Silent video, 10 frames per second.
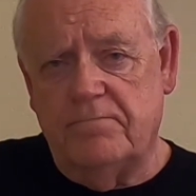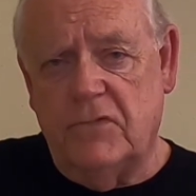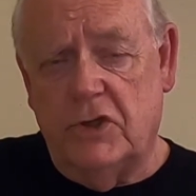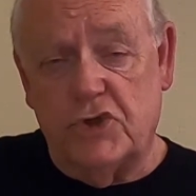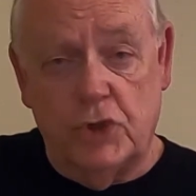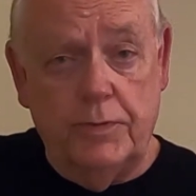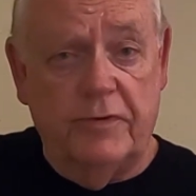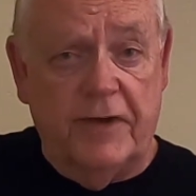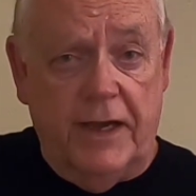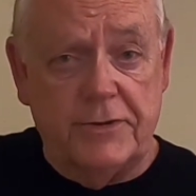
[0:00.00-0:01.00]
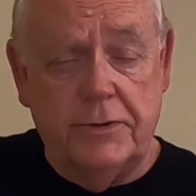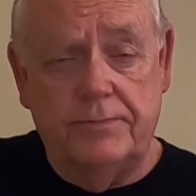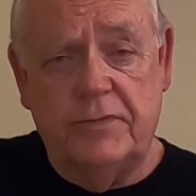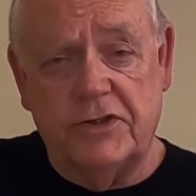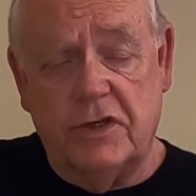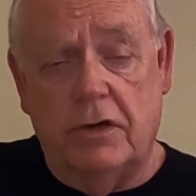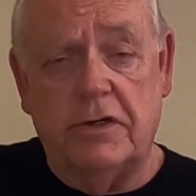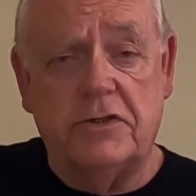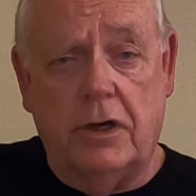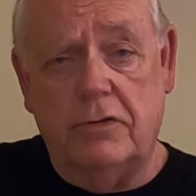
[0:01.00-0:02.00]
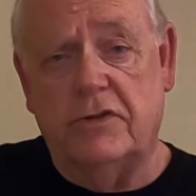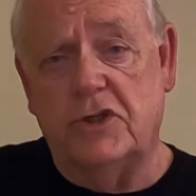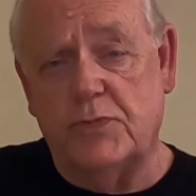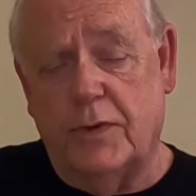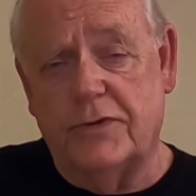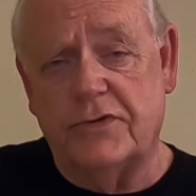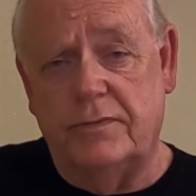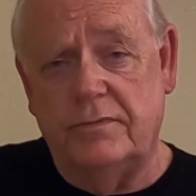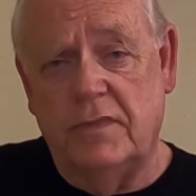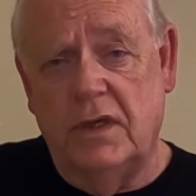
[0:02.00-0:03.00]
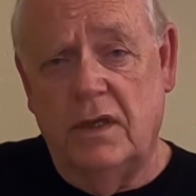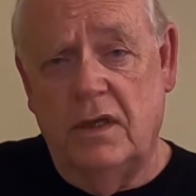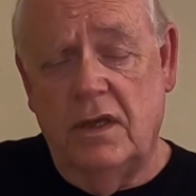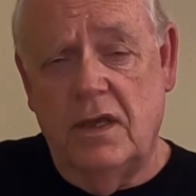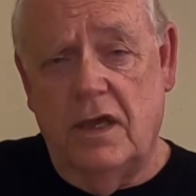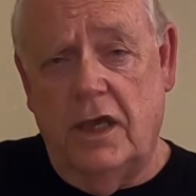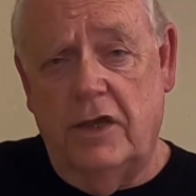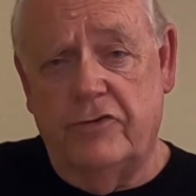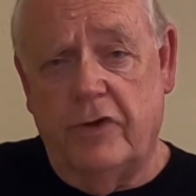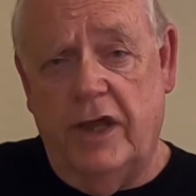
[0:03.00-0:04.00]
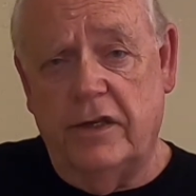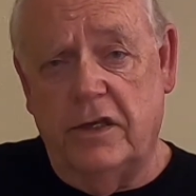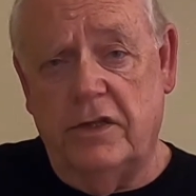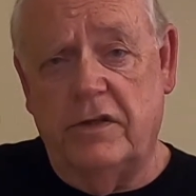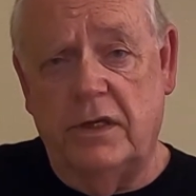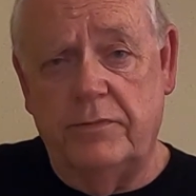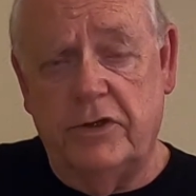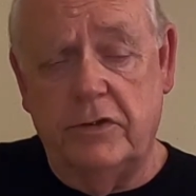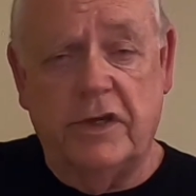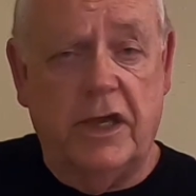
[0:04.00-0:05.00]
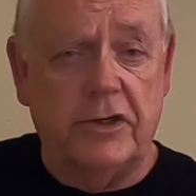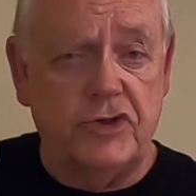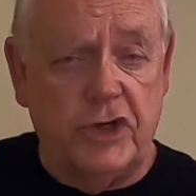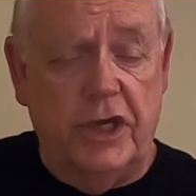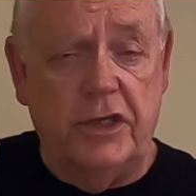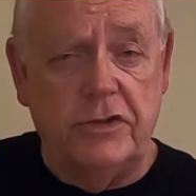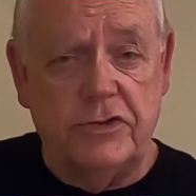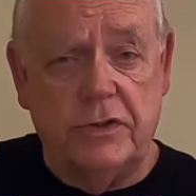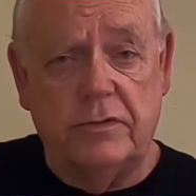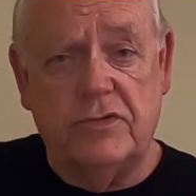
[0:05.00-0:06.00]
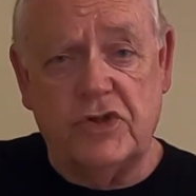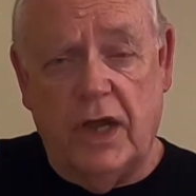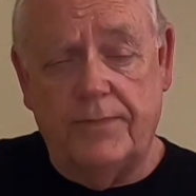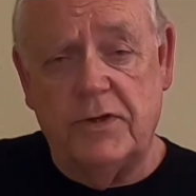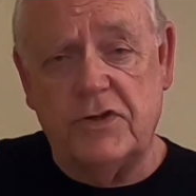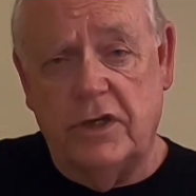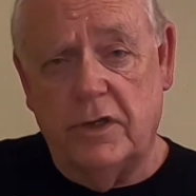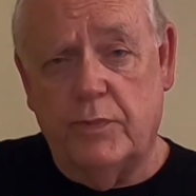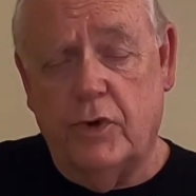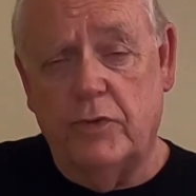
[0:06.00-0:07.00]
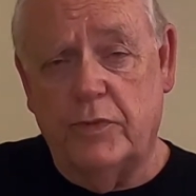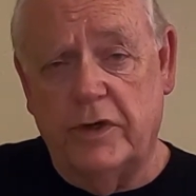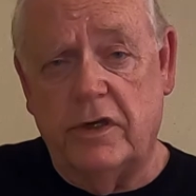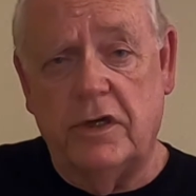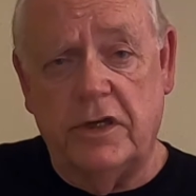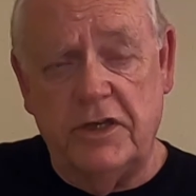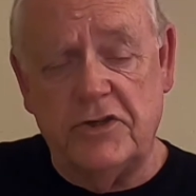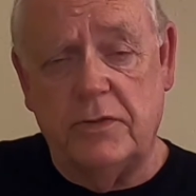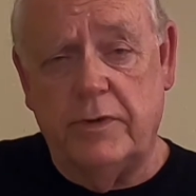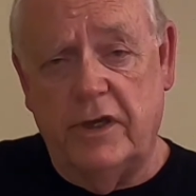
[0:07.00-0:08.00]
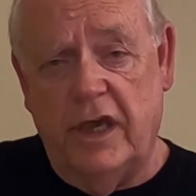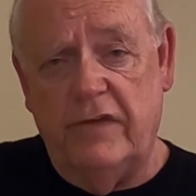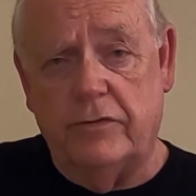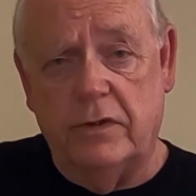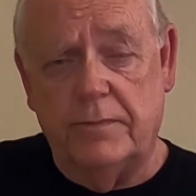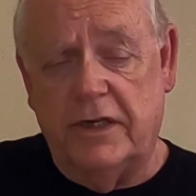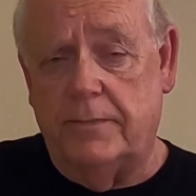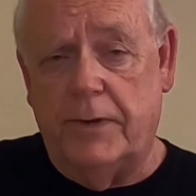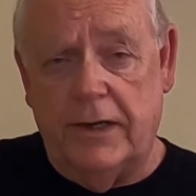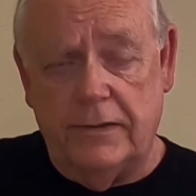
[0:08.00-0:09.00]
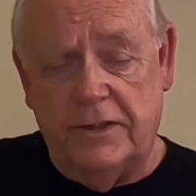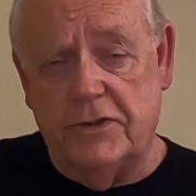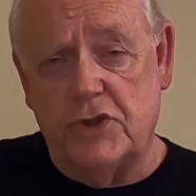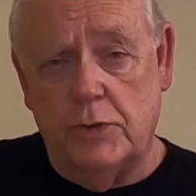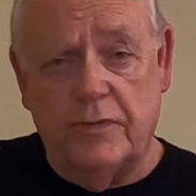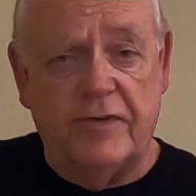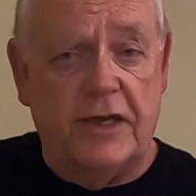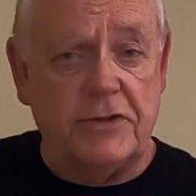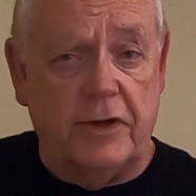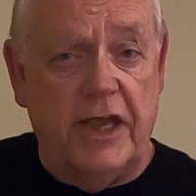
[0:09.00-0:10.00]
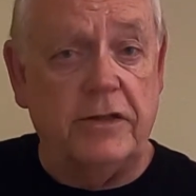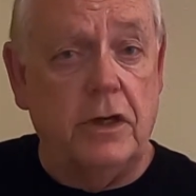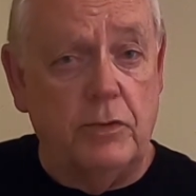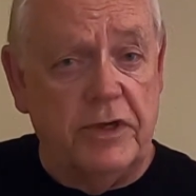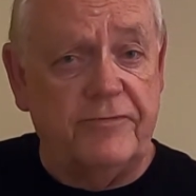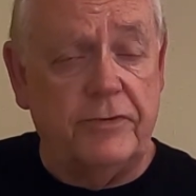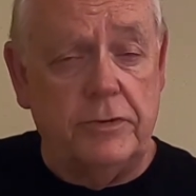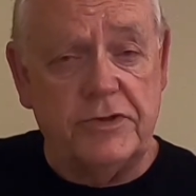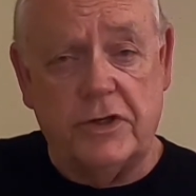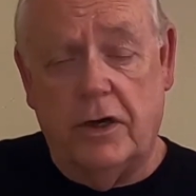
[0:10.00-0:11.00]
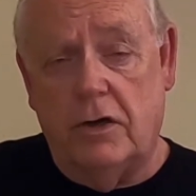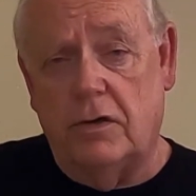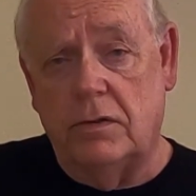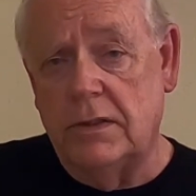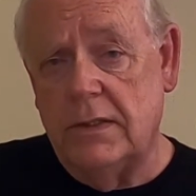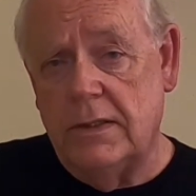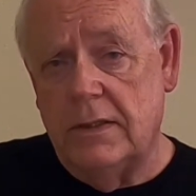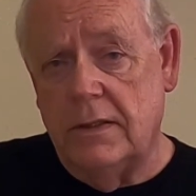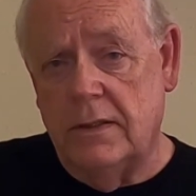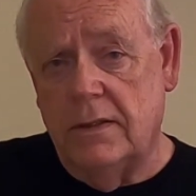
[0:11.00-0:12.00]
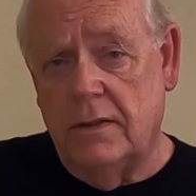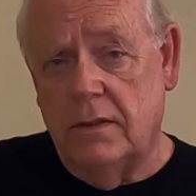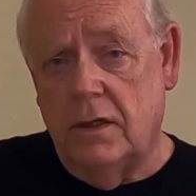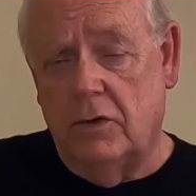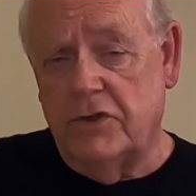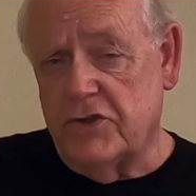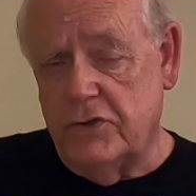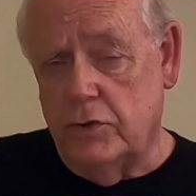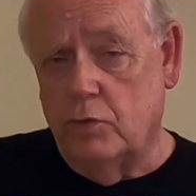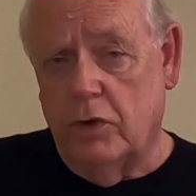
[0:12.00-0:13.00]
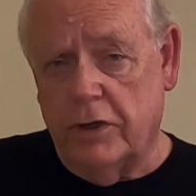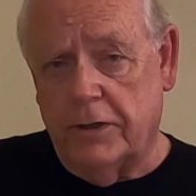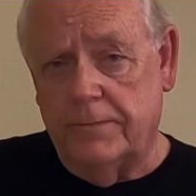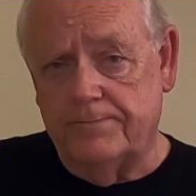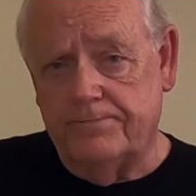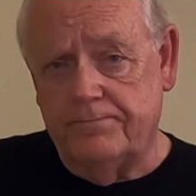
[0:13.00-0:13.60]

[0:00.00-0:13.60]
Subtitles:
the supervisor has gone and talked to this person and tried to get them to kind of change and stop this inappropriate, uneasy behavior. But apparently the supervisor had no influence at all on this new worker.